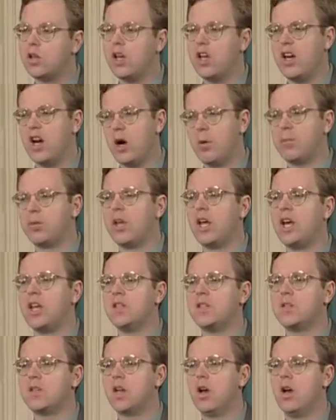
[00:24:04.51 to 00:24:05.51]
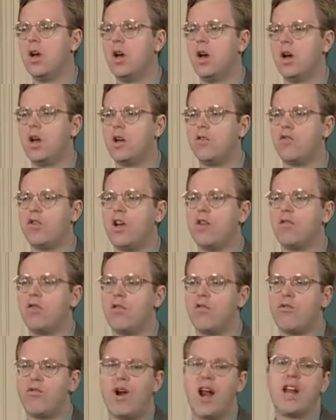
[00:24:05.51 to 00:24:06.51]
and airplanes in favor
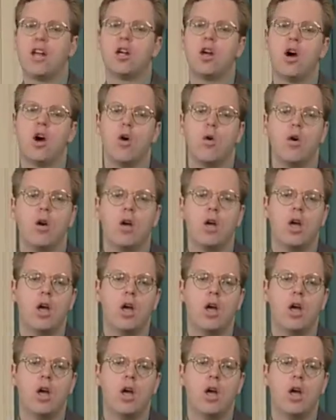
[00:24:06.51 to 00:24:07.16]
of Franco.